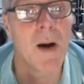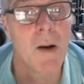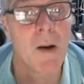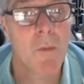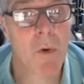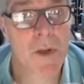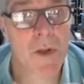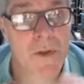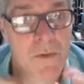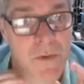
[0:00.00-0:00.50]
but
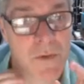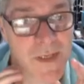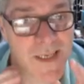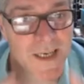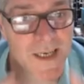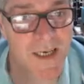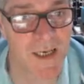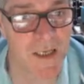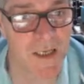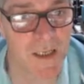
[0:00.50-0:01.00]
what you
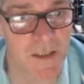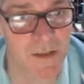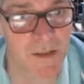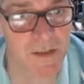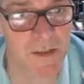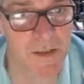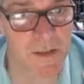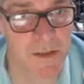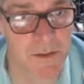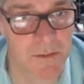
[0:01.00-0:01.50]
can't
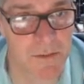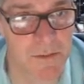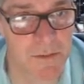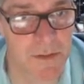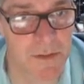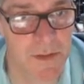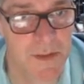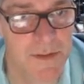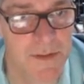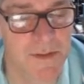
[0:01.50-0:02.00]
do
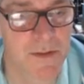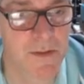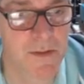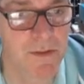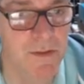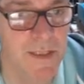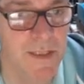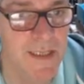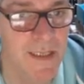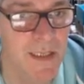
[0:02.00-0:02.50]
is
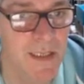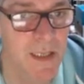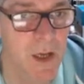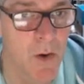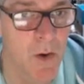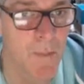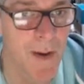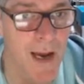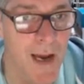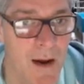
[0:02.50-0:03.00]
do the
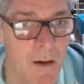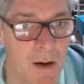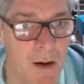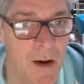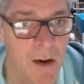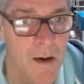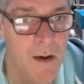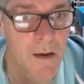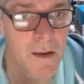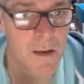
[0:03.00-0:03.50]
low
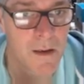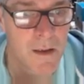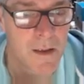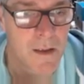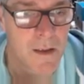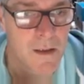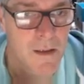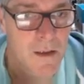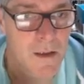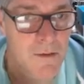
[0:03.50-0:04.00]
power,
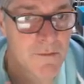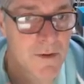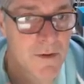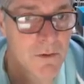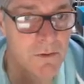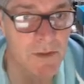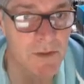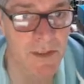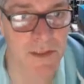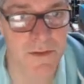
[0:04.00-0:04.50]
low
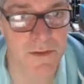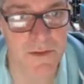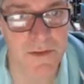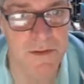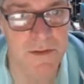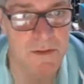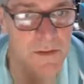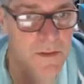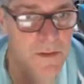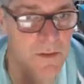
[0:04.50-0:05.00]

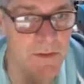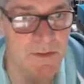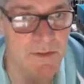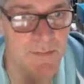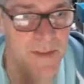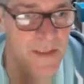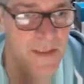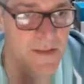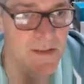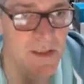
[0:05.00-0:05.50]
voltage
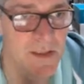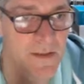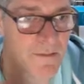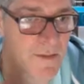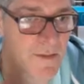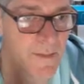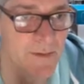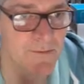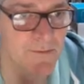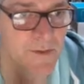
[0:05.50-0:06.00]
USB stuff.
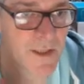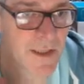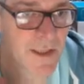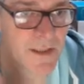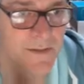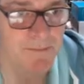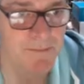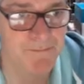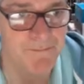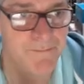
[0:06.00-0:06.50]
I'm afraid.
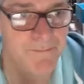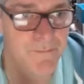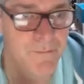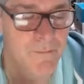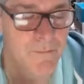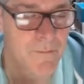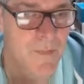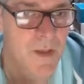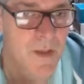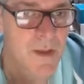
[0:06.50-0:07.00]

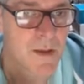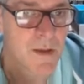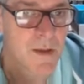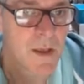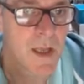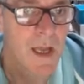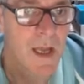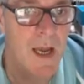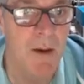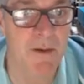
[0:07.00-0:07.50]

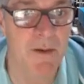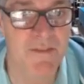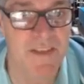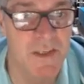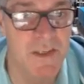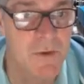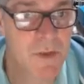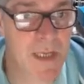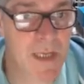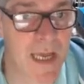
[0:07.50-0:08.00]
However,
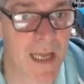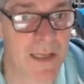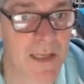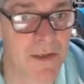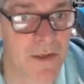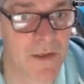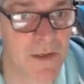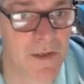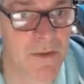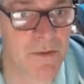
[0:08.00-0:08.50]
you
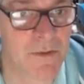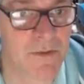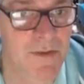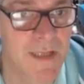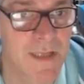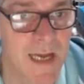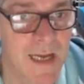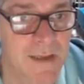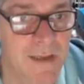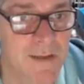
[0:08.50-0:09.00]
can use
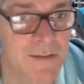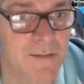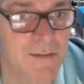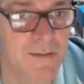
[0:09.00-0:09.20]
that